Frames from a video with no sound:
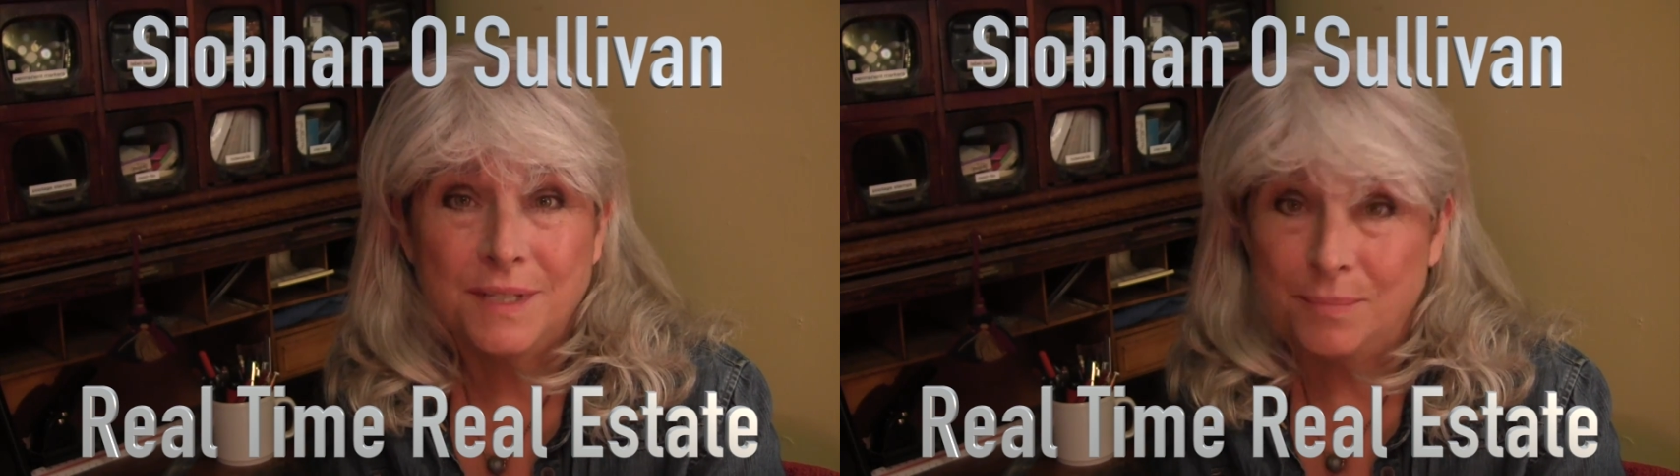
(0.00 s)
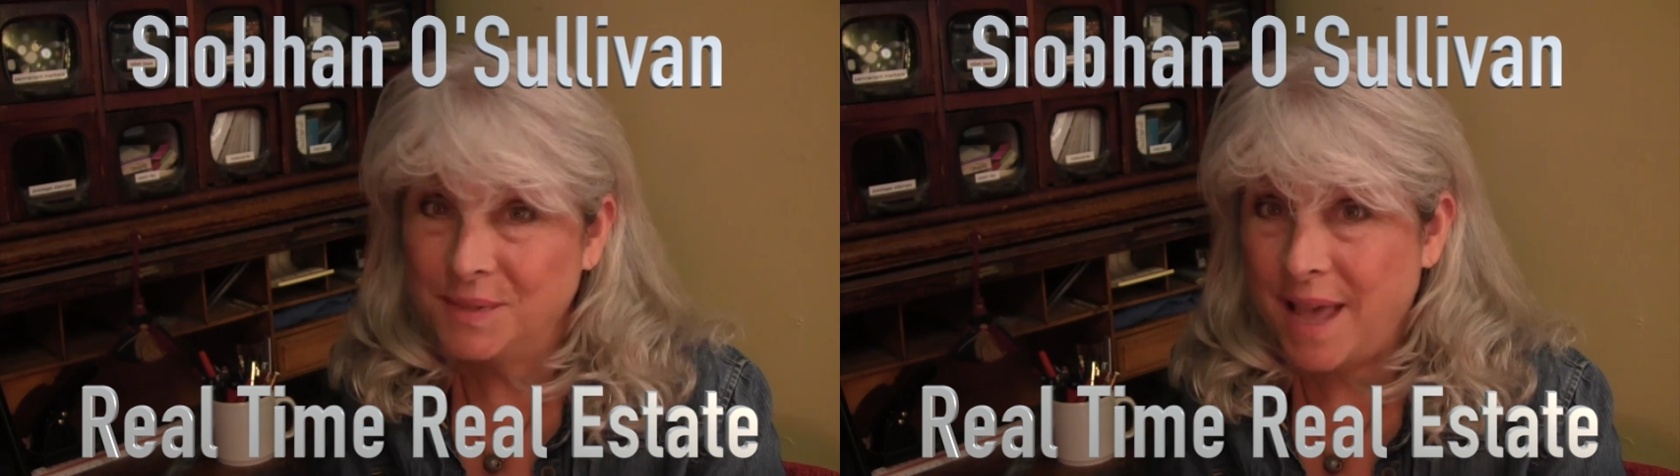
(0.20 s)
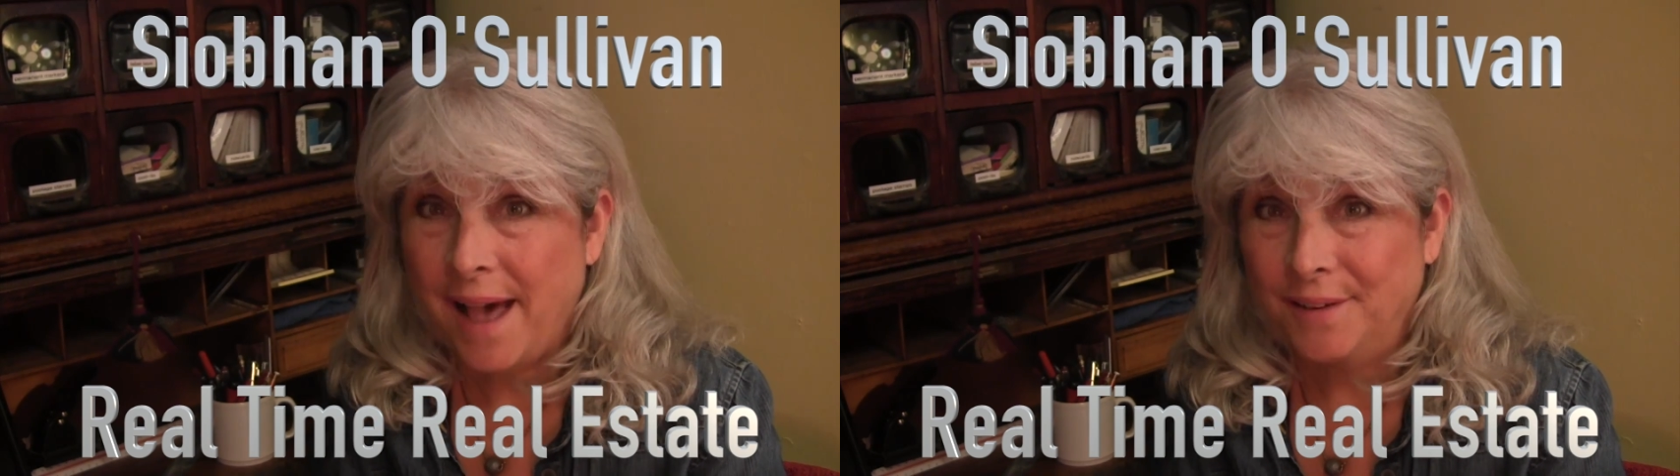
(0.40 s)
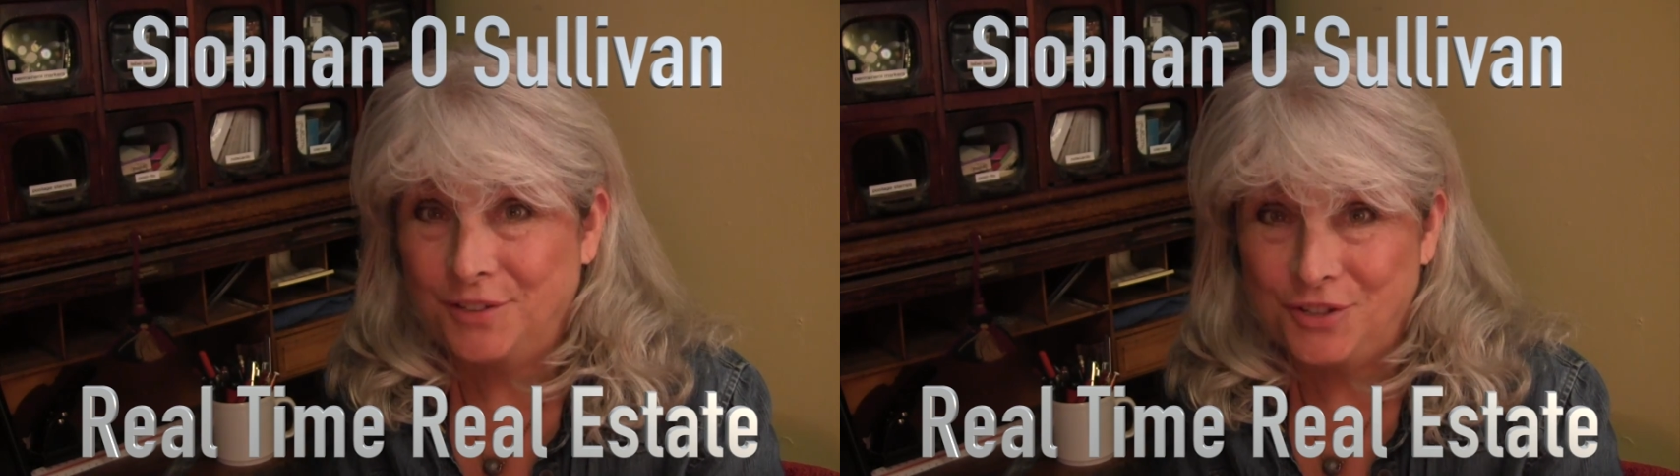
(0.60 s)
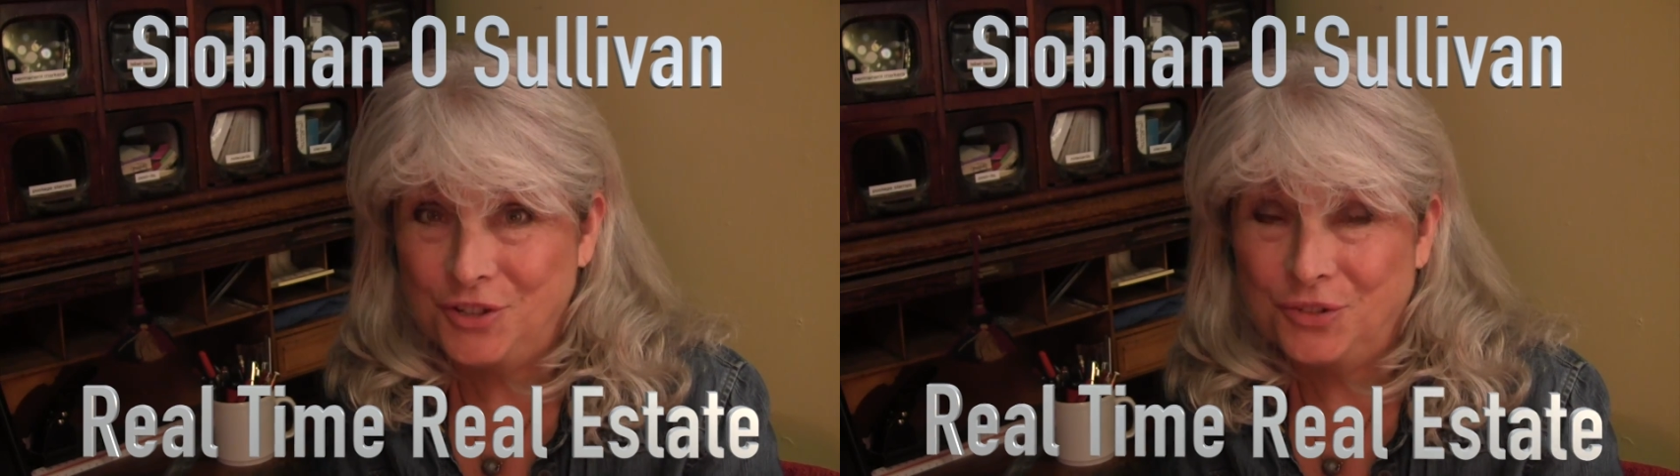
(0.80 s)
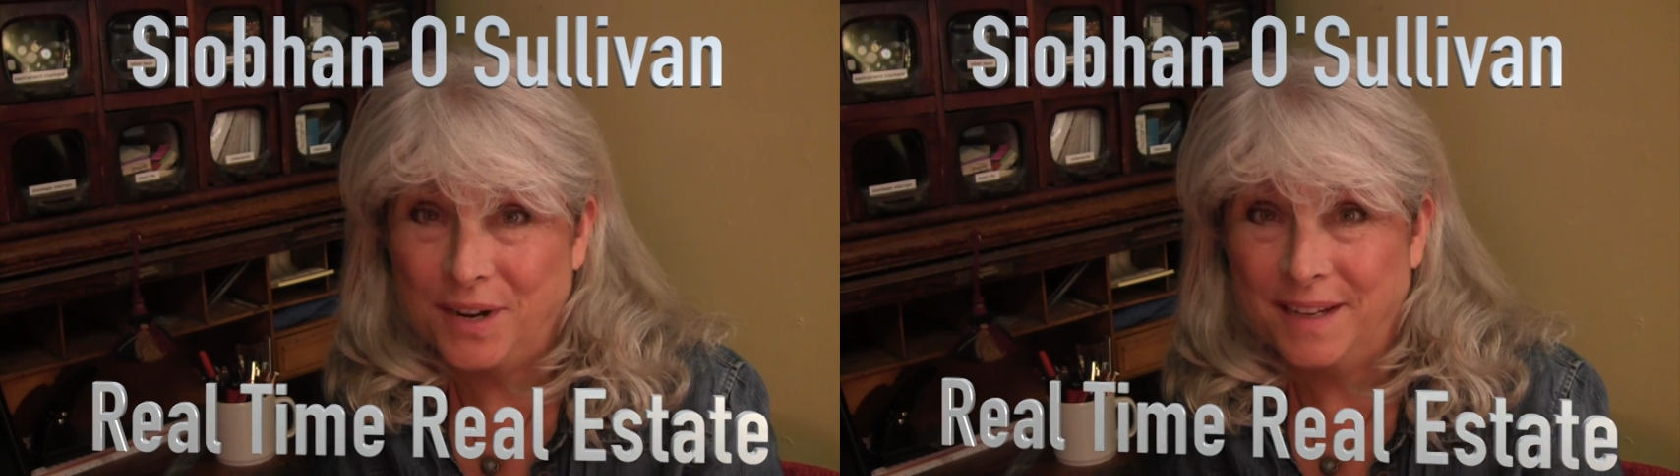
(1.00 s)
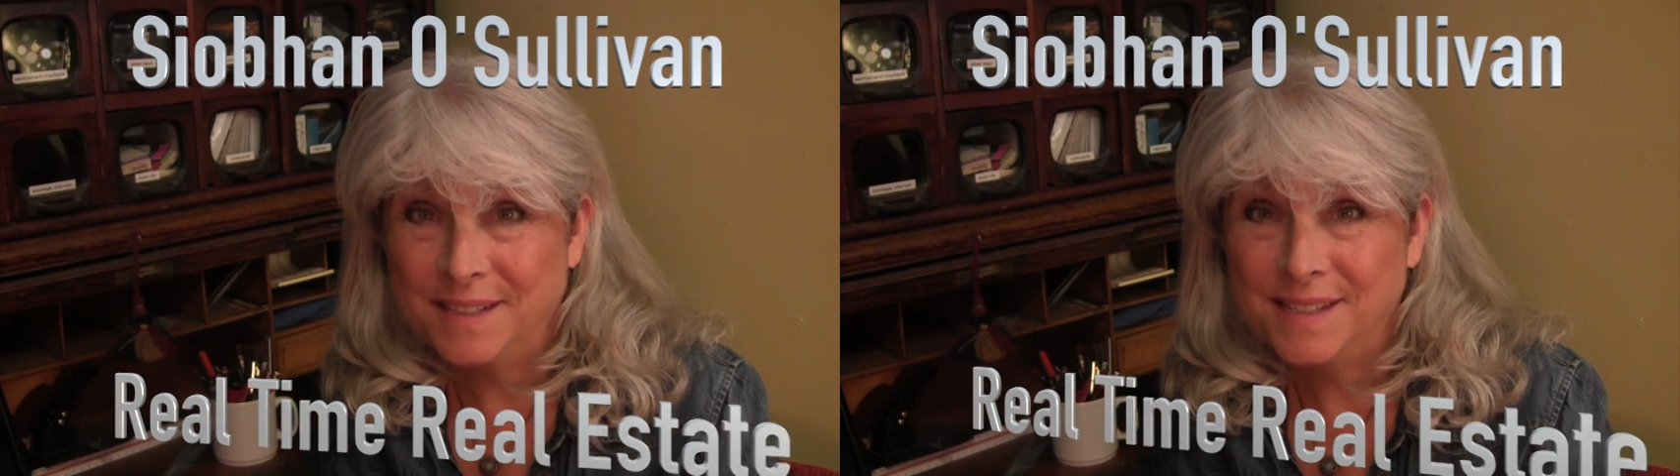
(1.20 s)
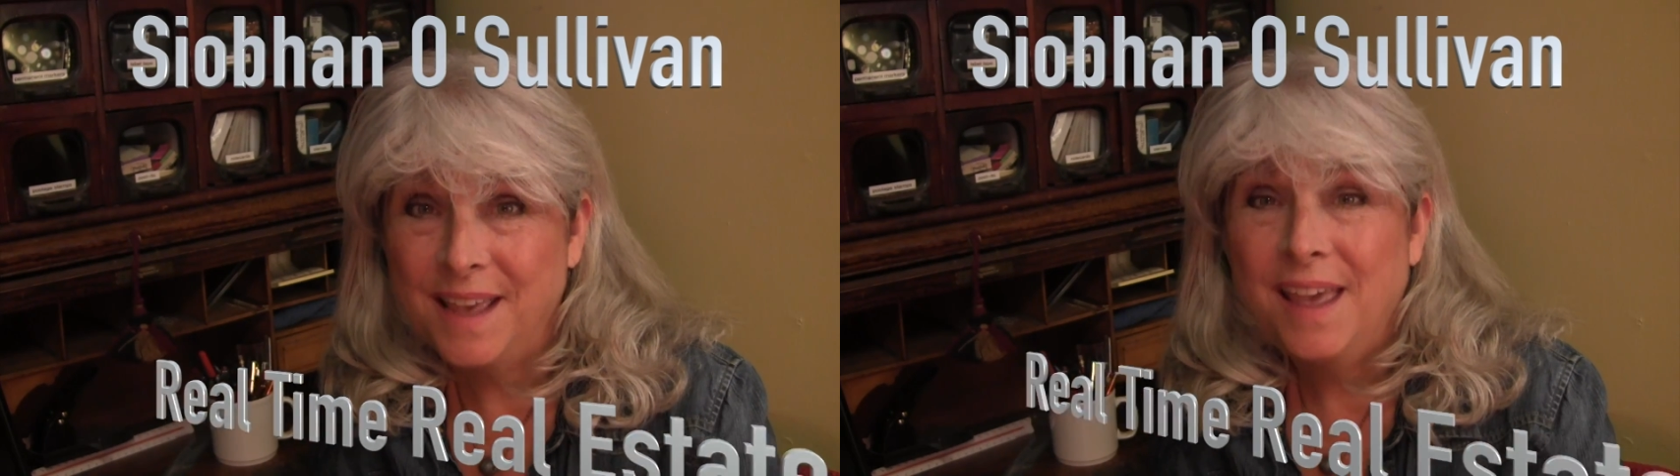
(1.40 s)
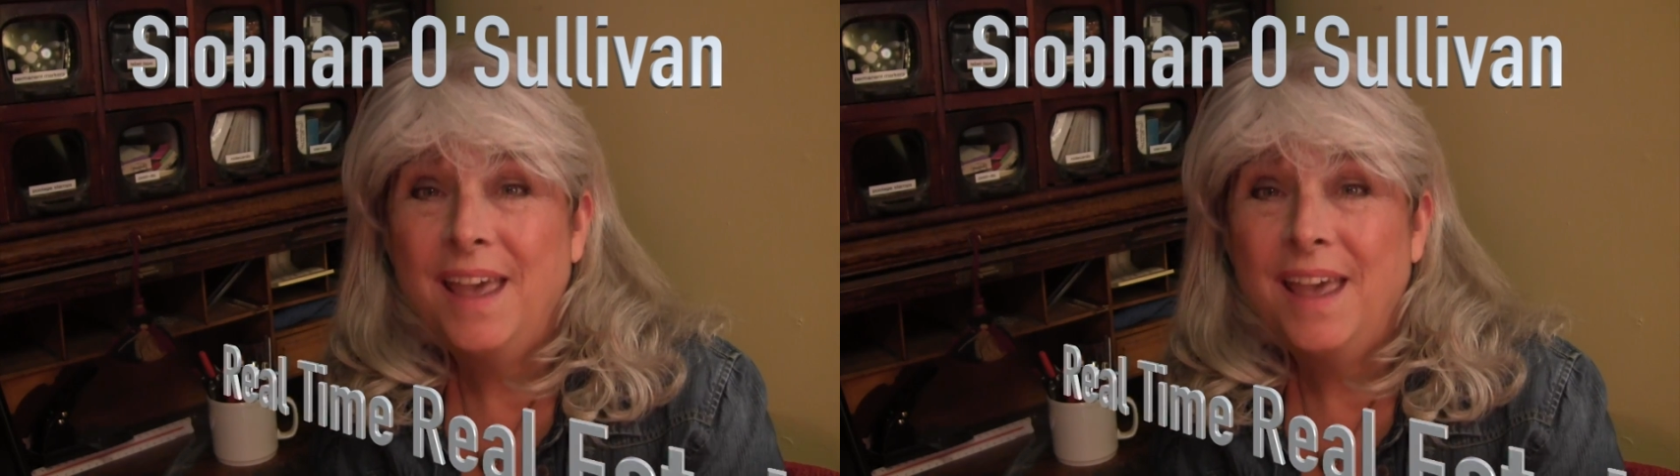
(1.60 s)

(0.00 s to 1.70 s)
tips and tricks.